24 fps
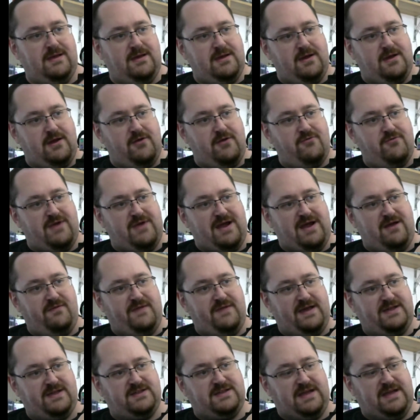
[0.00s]
around
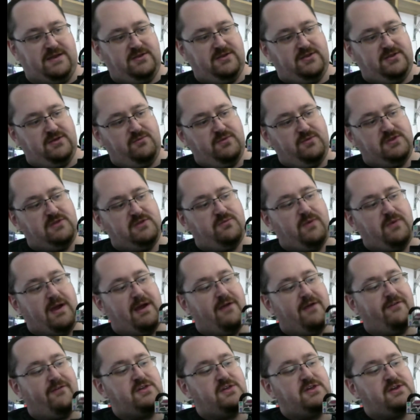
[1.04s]
that stanchion, which is
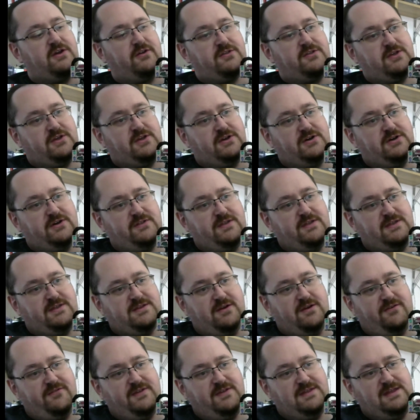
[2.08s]
where I've actually got to cut this
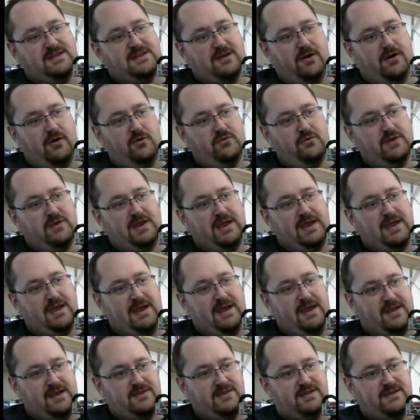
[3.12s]
off. This is holding it
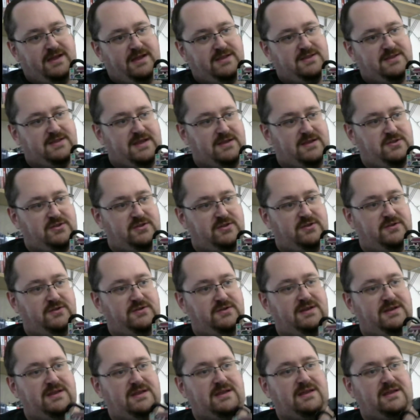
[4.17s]
against that stanchion
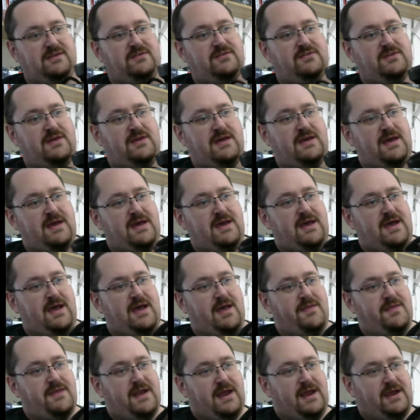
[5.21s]
underneath,
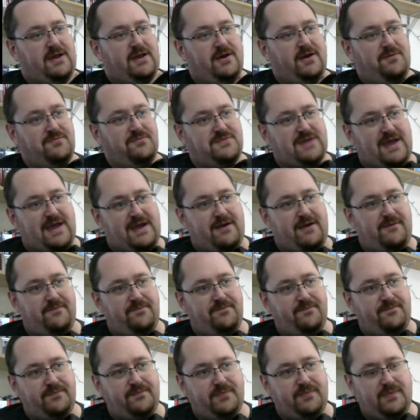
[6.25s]
and then it comes out
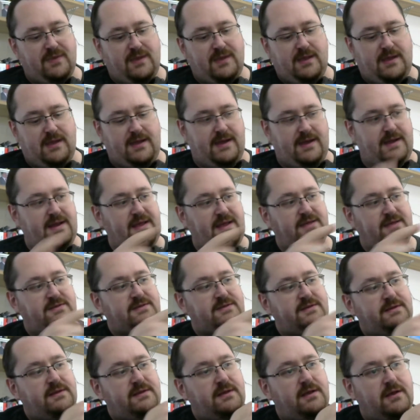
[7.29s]
and
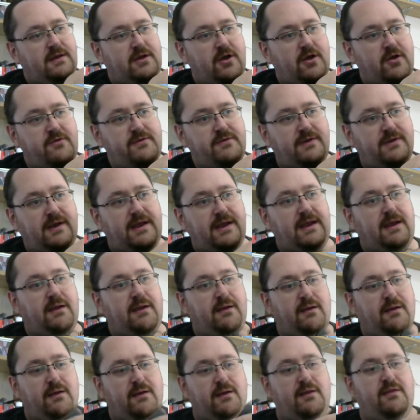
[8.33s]
is currently
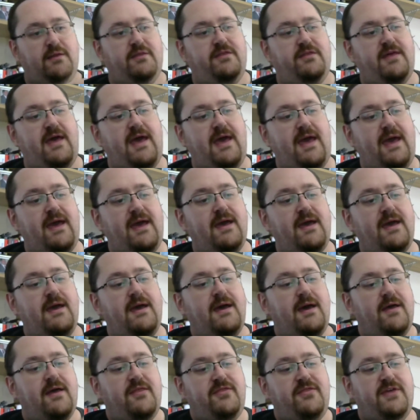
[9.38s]
there.
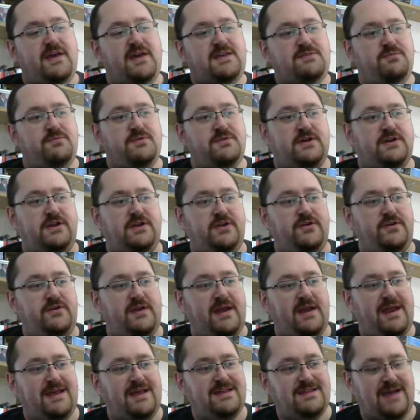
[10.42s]
This was glued
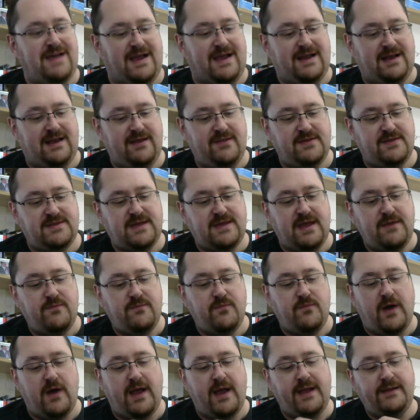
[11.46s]
in exactly the
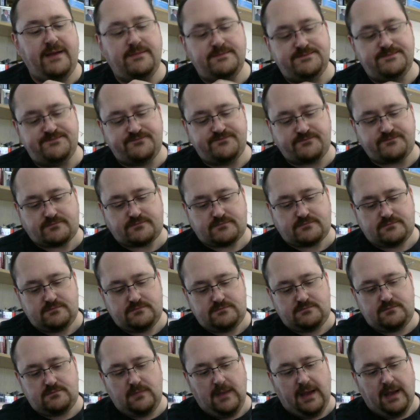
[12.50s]
same way.
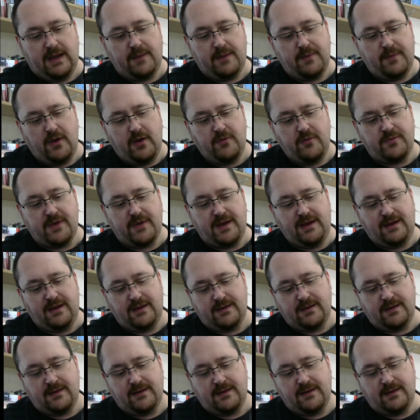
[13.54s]
I'm hoping